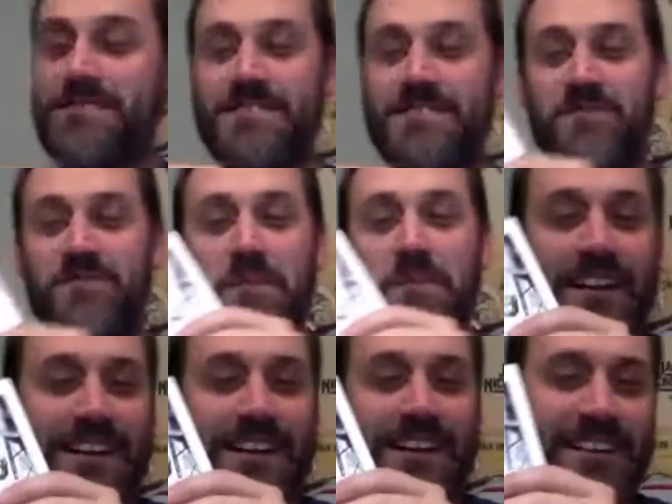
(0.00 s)

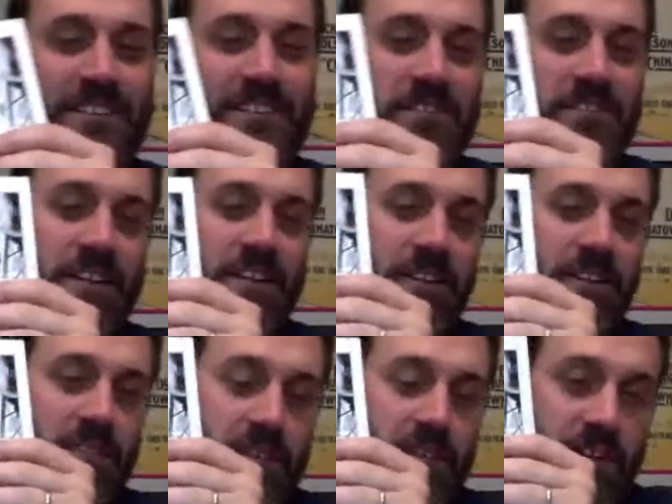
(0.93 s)
me, you know,
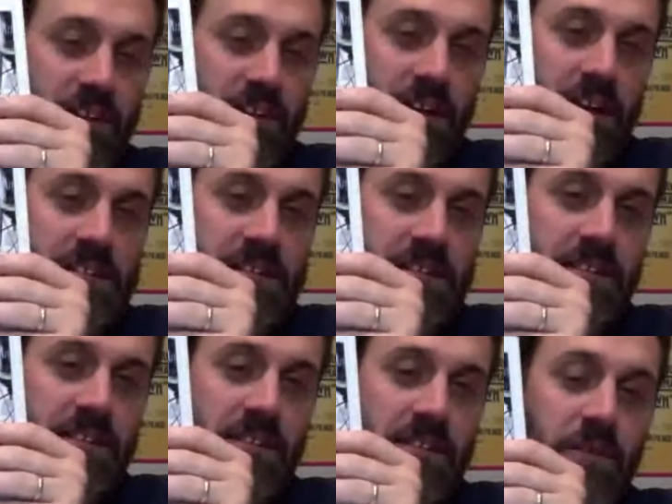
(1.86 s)
the idea that
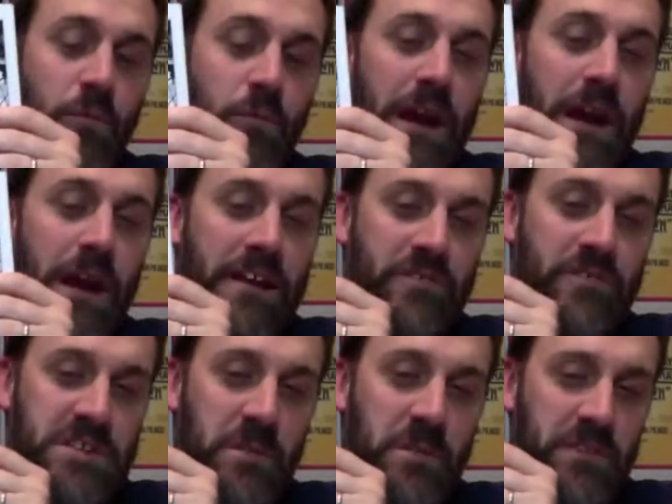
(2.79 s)
they're waiting for
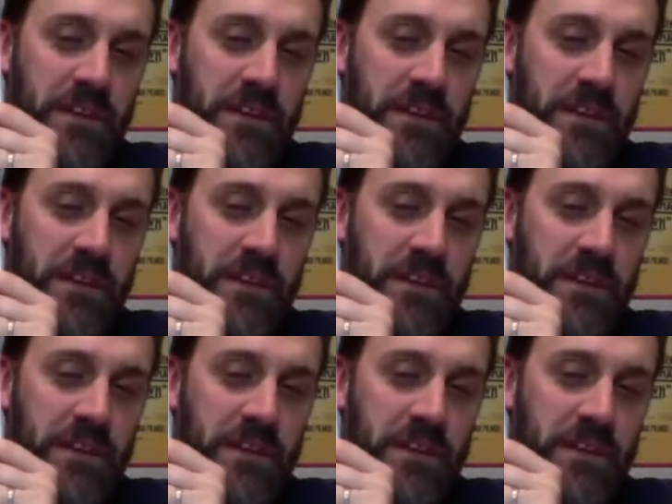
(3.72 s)
something, that